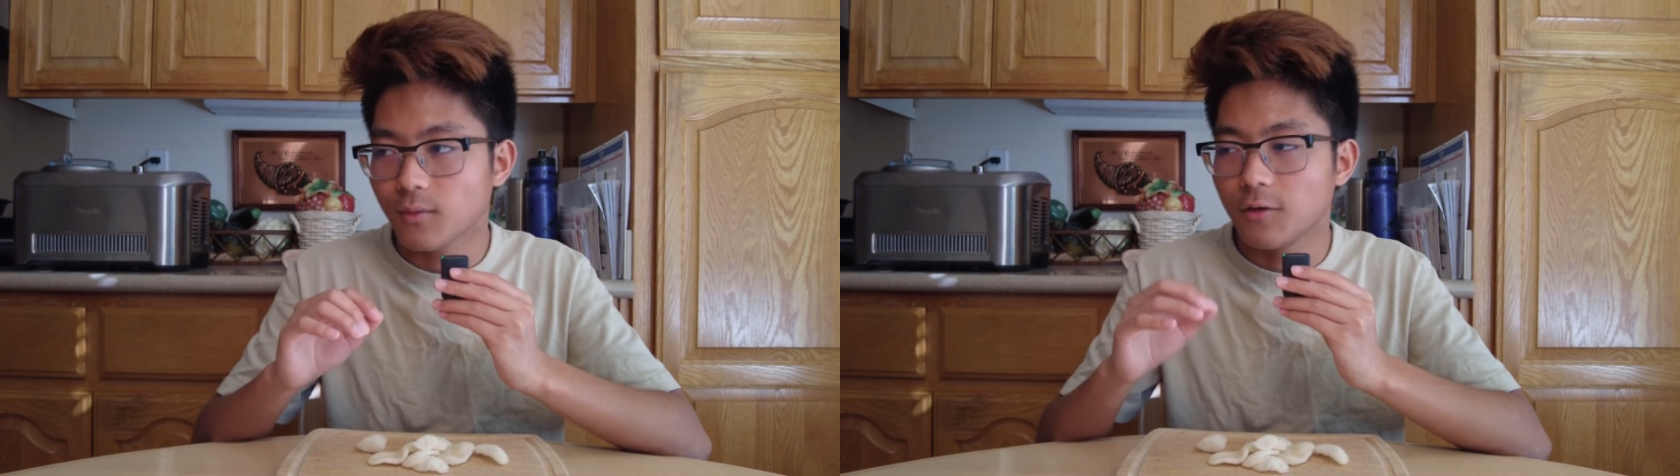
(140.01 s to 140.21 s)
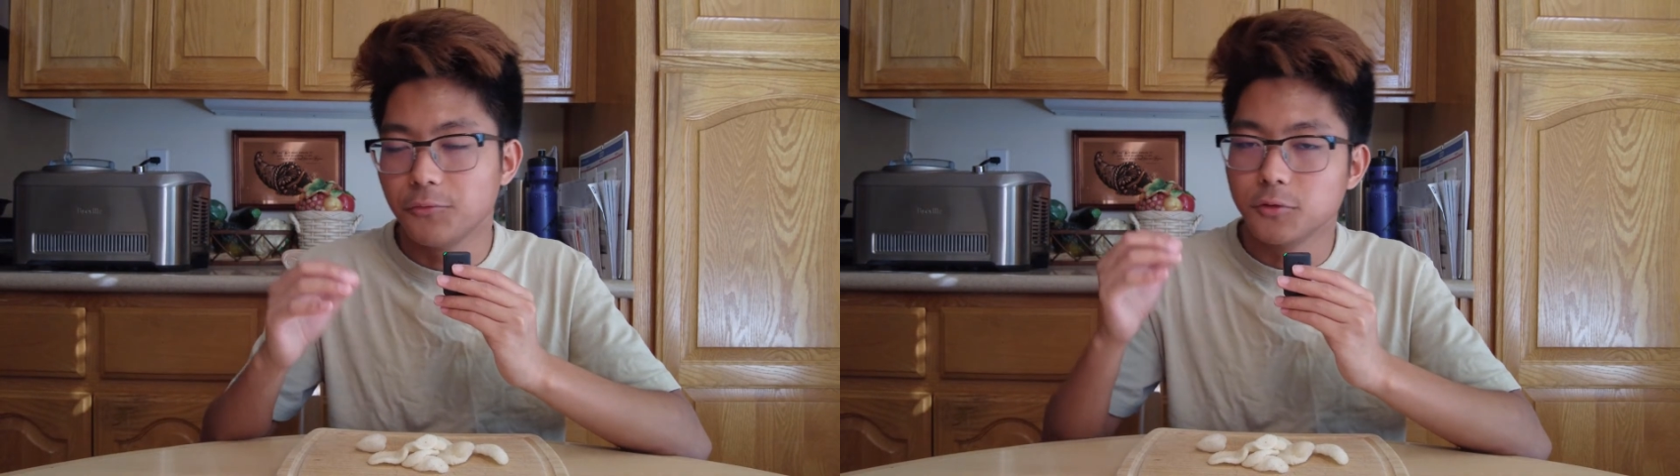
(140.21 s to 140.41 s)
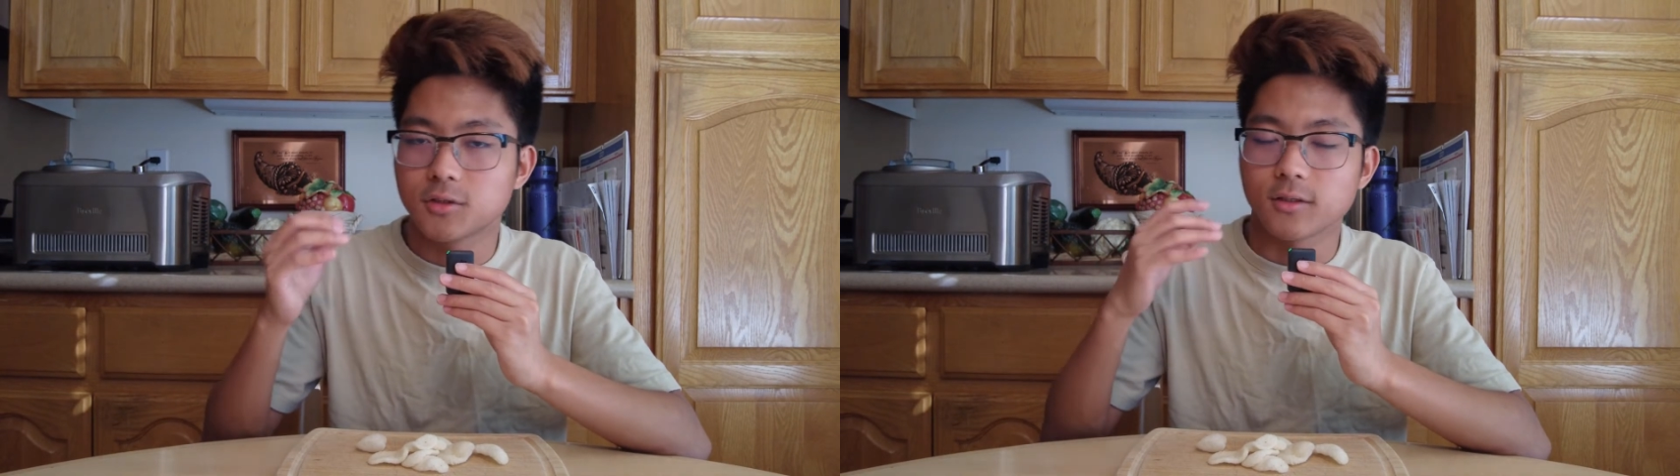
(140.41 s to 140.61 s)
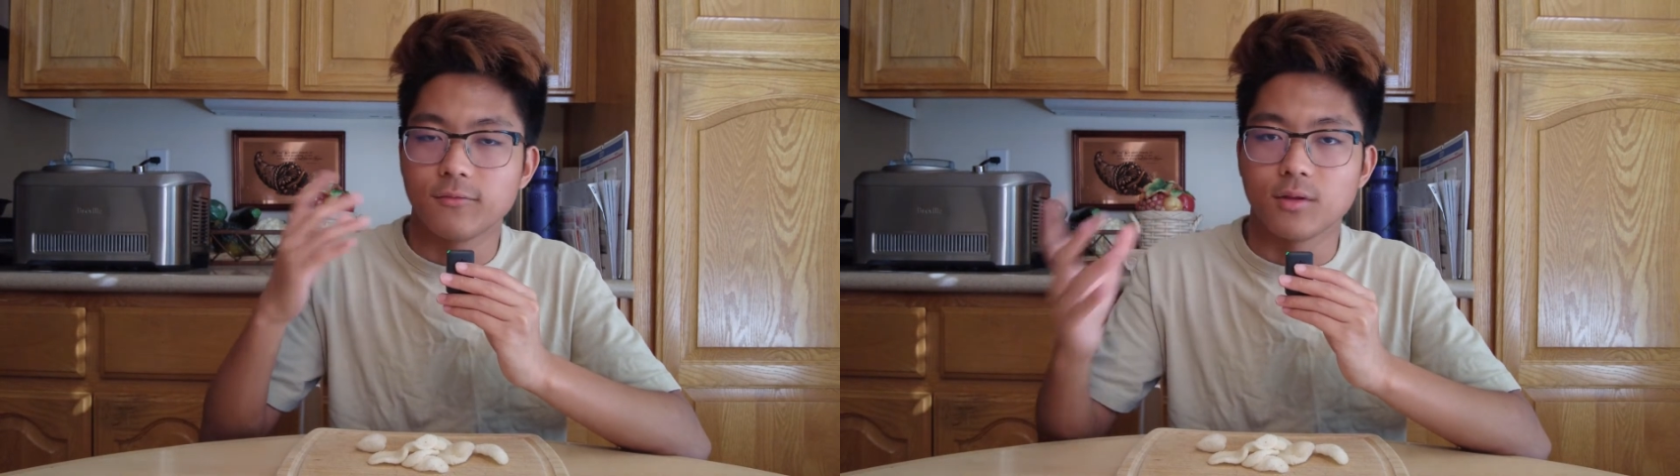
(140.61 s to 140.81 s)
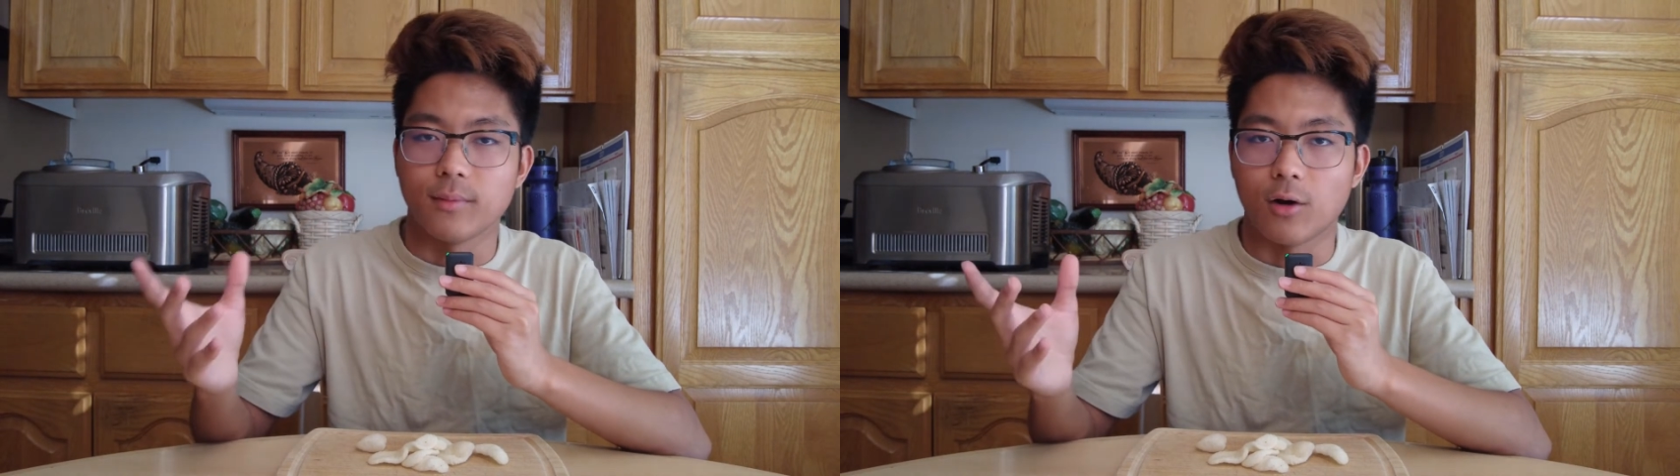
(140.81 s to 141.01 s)
if you just
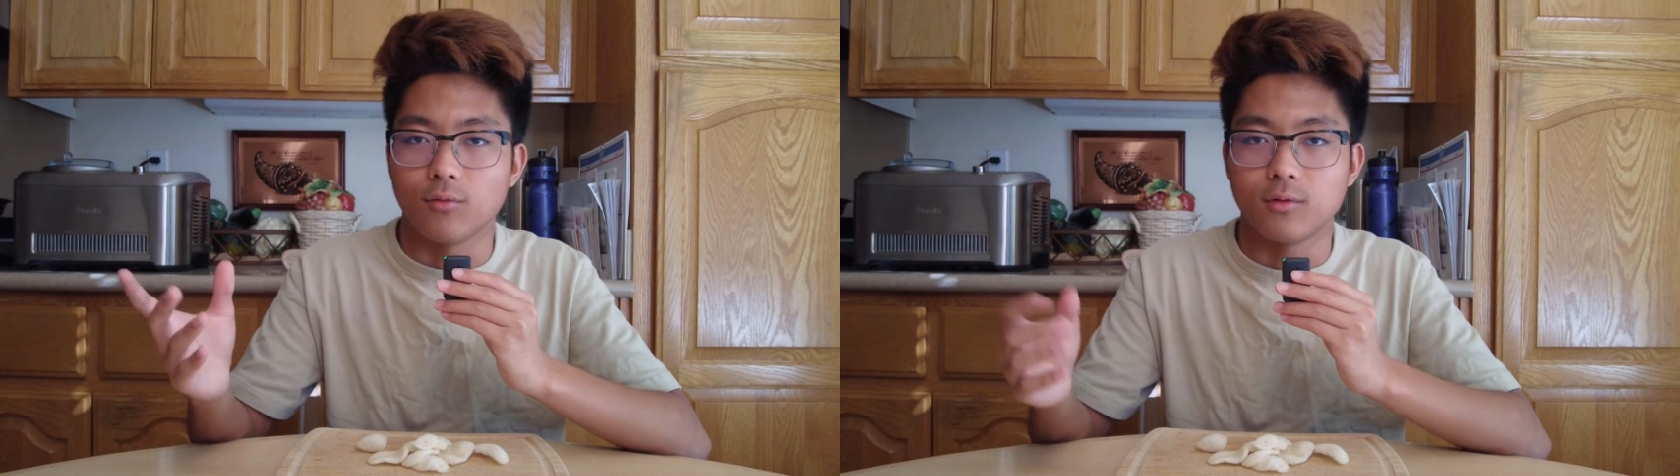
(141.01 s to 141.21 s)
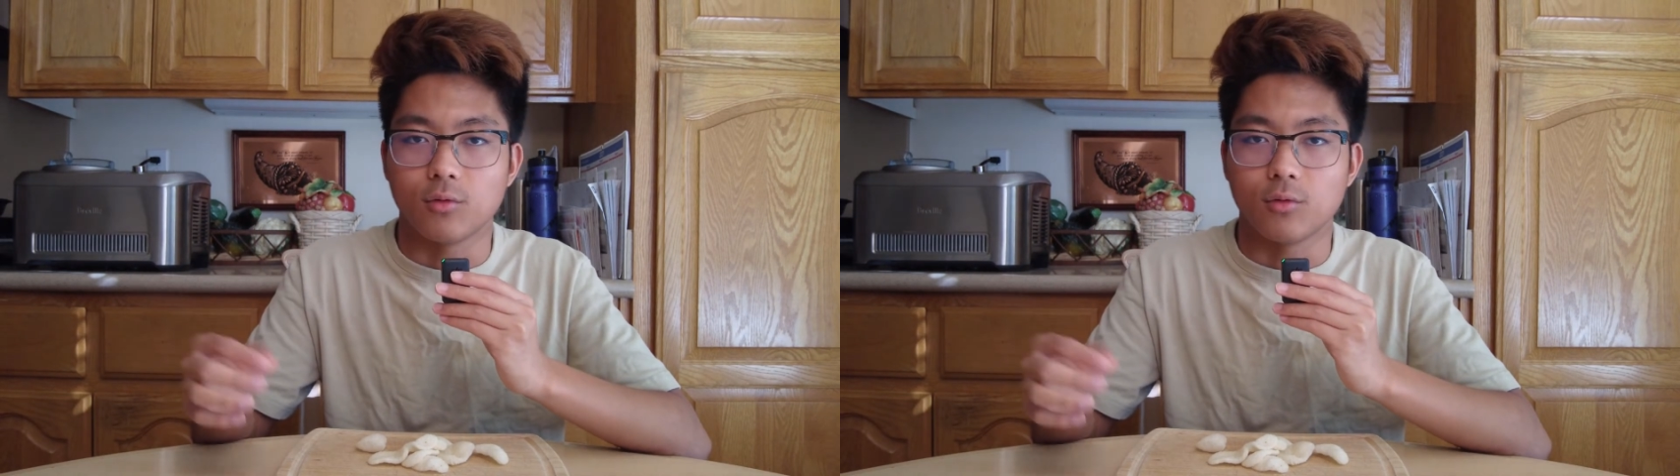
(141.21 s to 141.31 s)
leave them out,